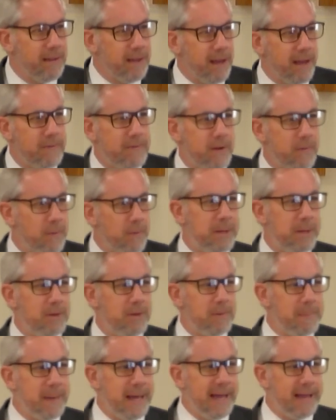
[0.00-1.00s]
I've never
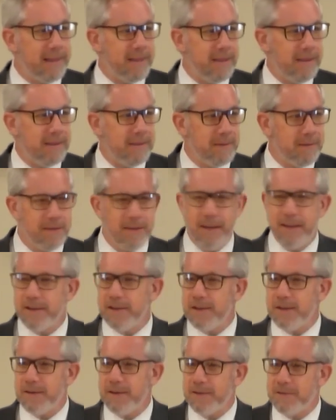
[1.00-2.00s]
peeled back the, the
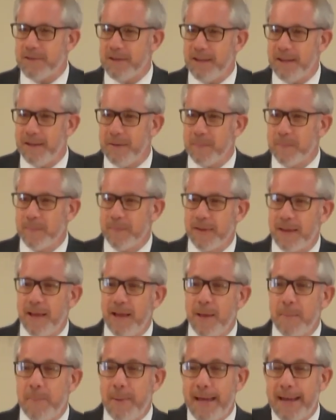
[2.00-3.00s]
onion to see.
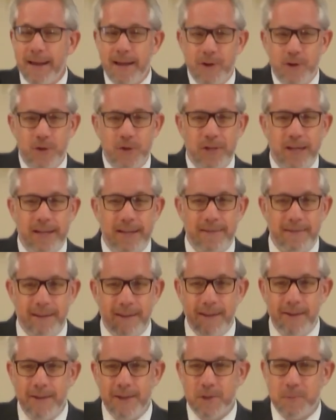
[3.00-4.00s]
Ben understands it.
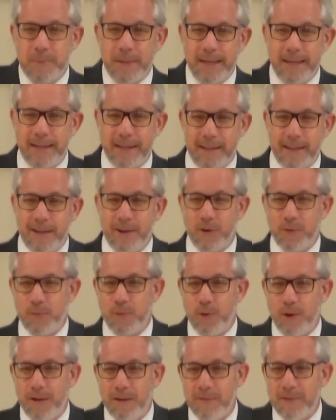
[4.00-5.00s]
He'll explain it later
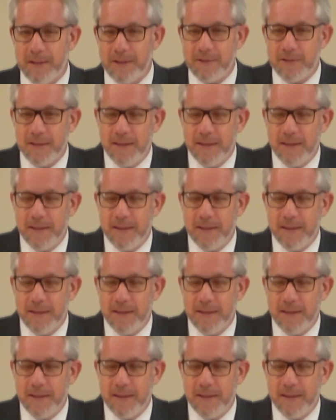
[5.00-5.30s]
for all of us.